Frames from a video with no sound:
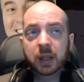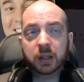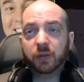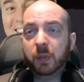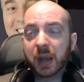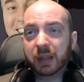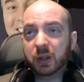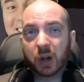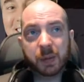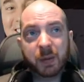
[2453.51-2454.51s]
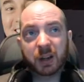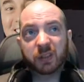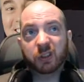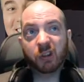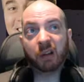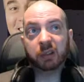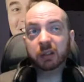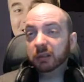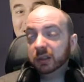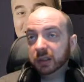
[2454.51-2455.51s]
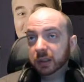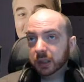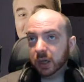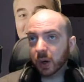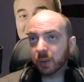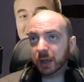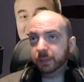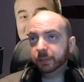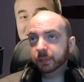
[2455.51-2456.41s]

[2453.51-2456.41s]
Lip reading: So for me, there's not going to be much of a drought. Do you know what I mean?